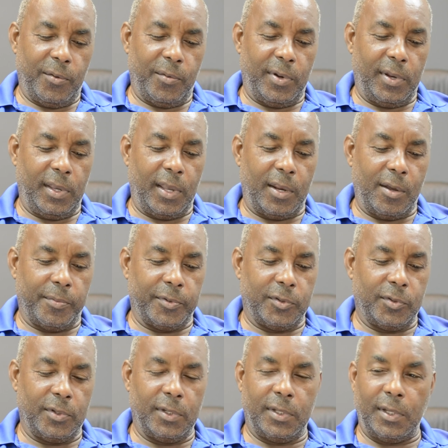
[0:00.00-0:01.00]
when I get the
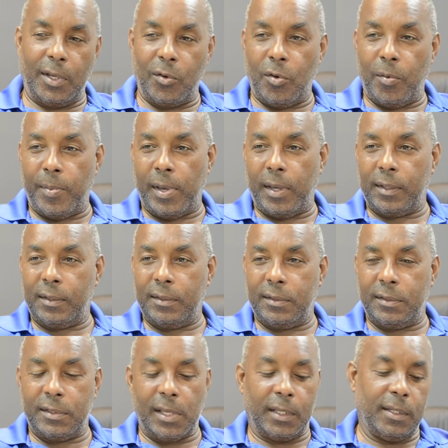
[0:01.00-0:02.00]
opportunity, I go back.
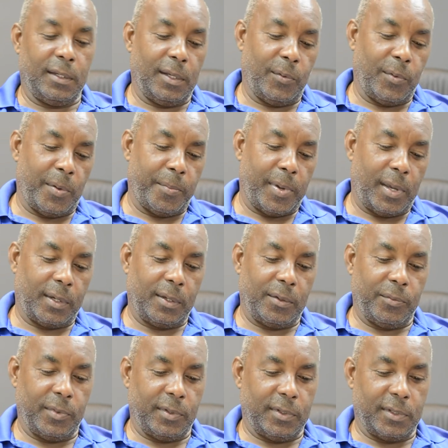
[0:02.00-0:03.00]
Saturday, I went back
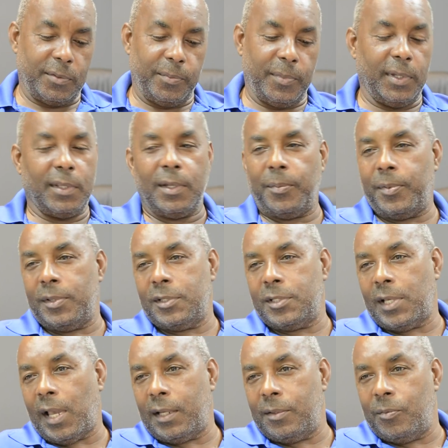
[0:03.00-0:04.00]
and we just meet up and
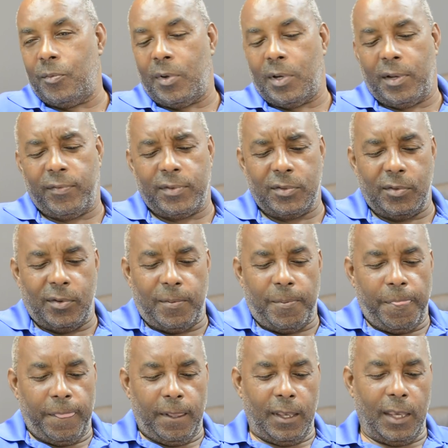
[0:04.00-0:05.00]
chat and whatever.
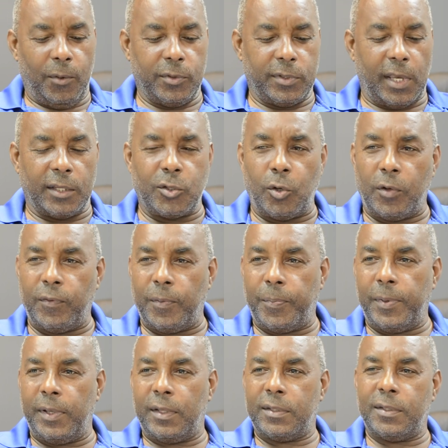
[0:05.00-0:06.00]
So it was that sort of a
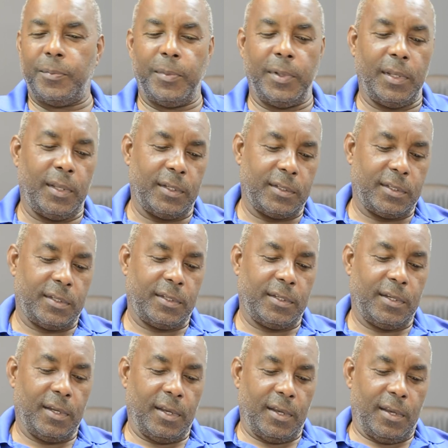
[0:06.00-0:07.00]
place. I mean,
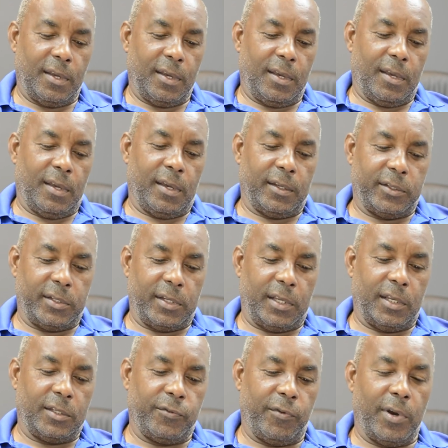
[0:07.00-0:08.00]
it's, I
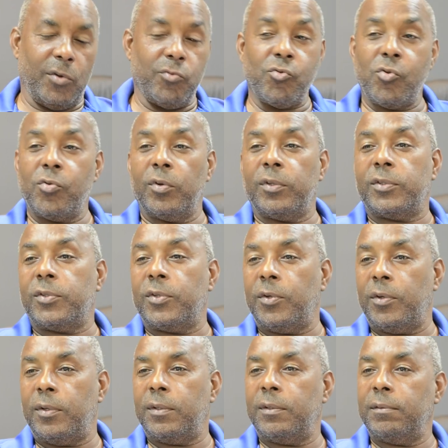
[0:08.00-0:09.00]
said, it's very rural,
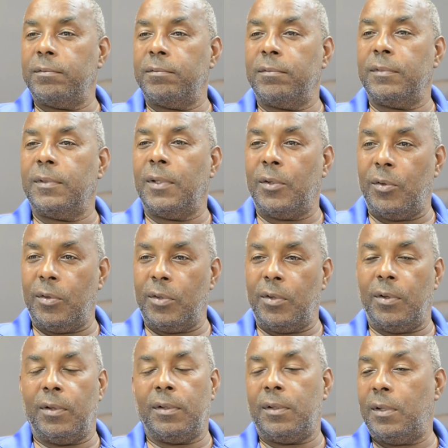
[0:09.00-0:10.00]
so, you know,
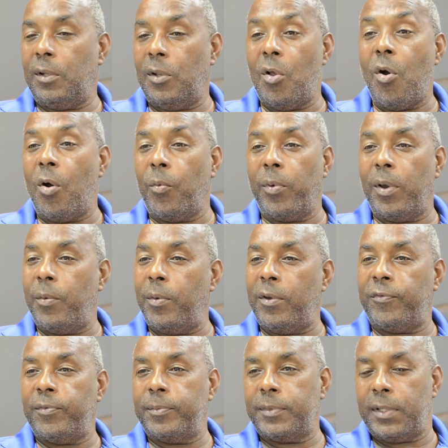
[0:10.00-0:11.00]
you're a long way
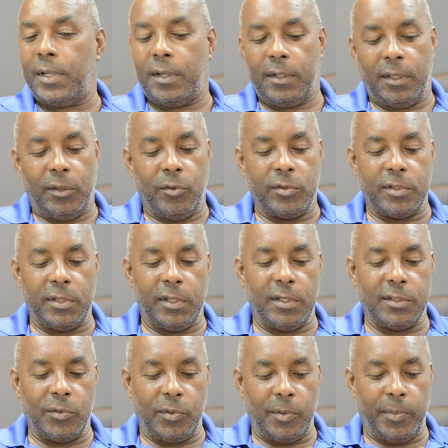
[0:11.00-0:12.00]
away from town. In those
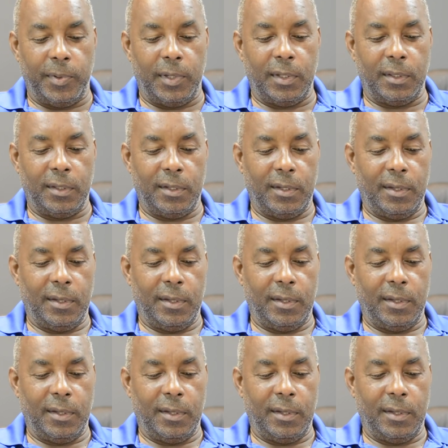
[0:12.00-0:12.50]
days, it would have been